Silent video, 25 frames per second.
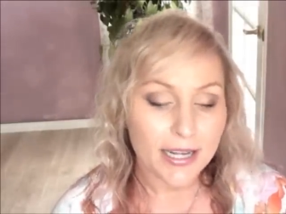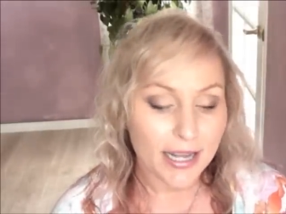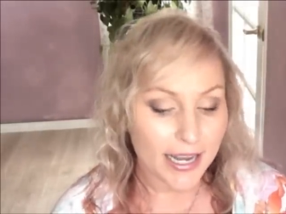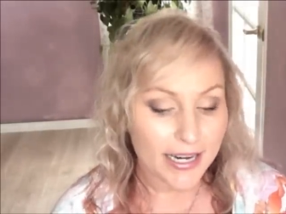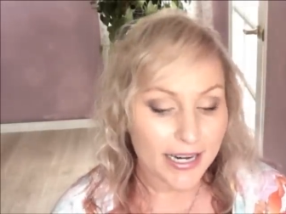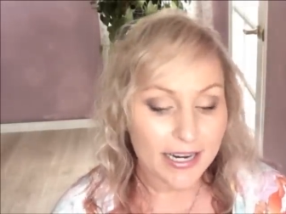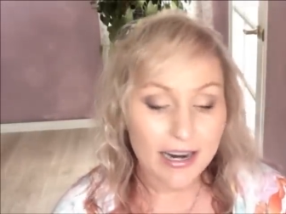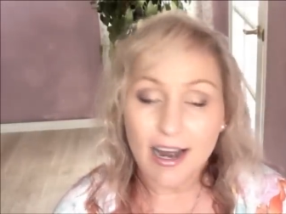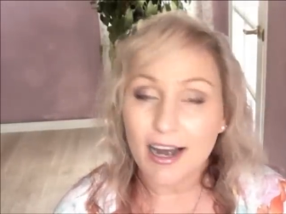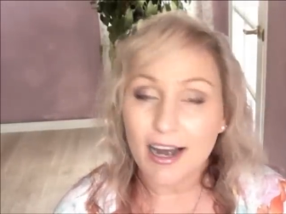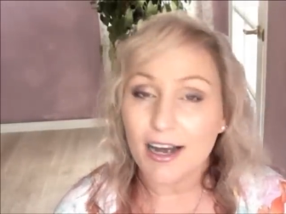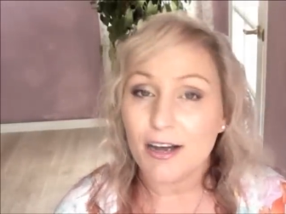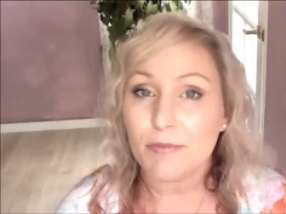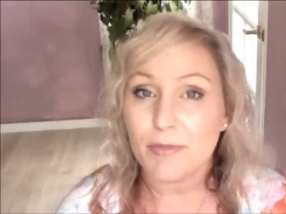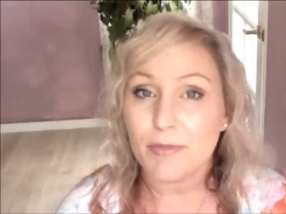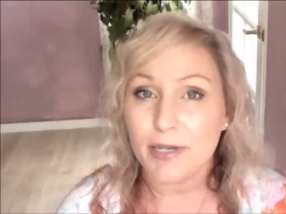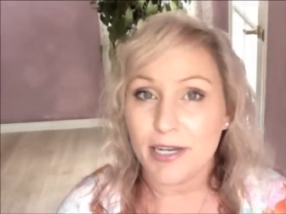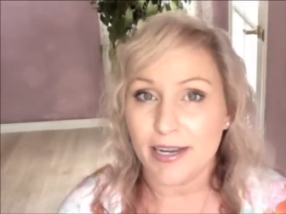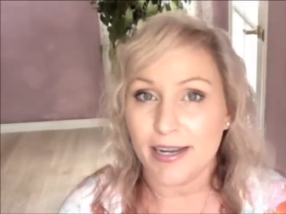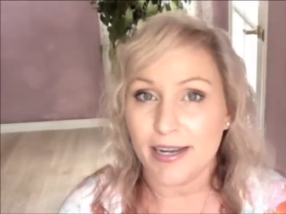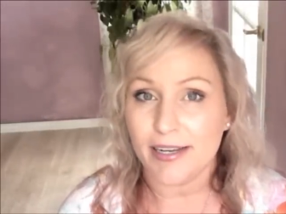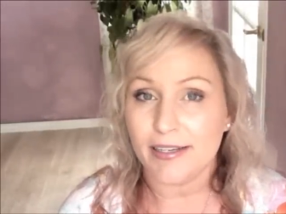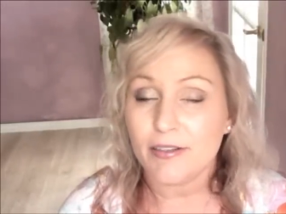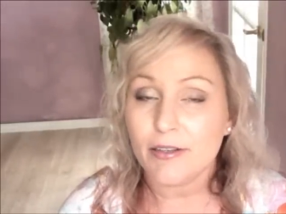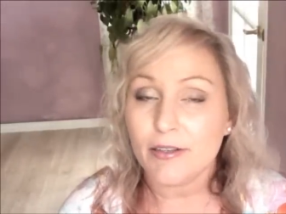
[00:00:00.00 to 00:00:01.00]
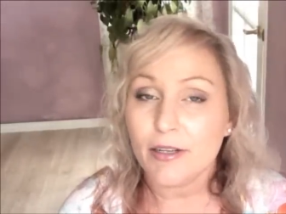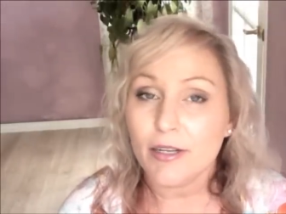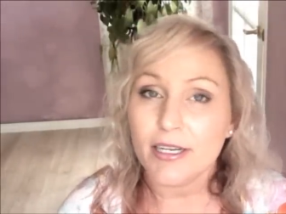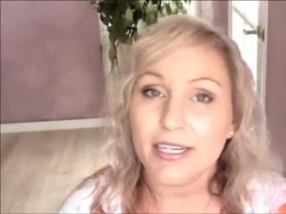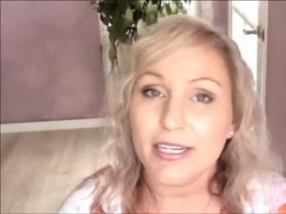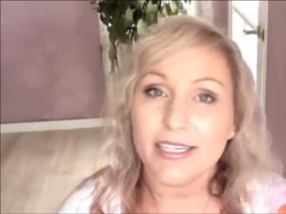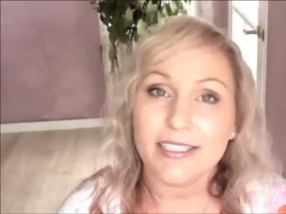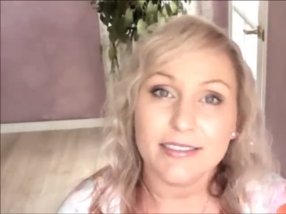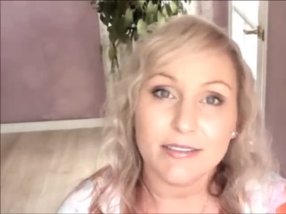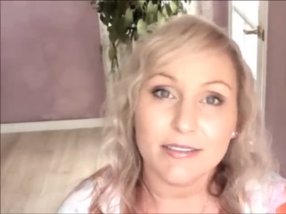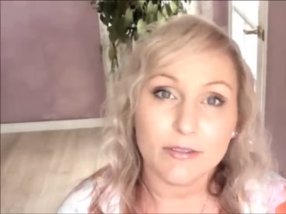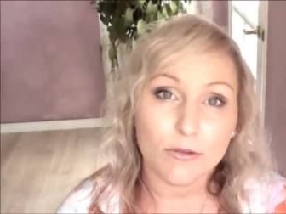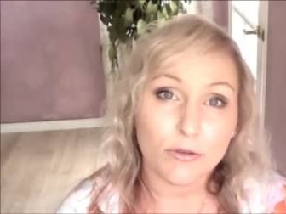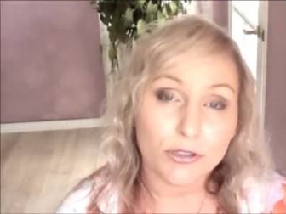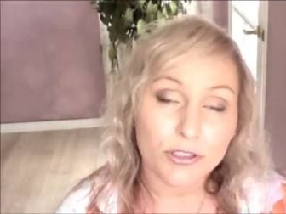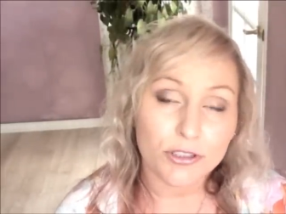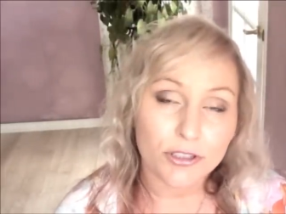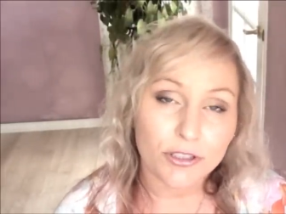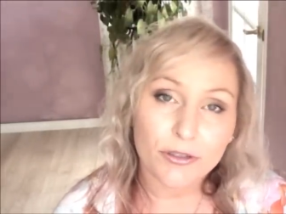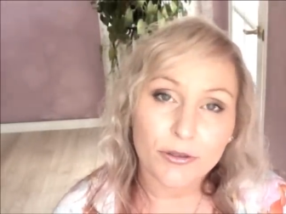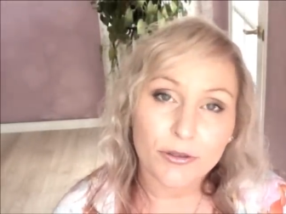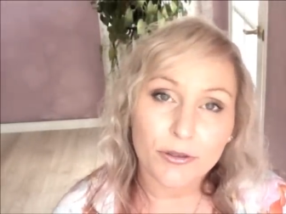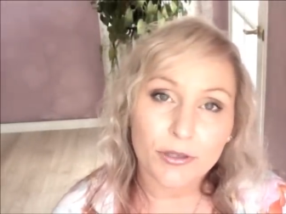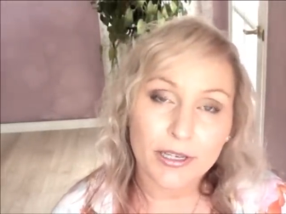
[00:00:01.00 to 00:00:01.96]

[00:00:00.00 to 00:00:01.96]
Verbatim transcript: and Hamid is also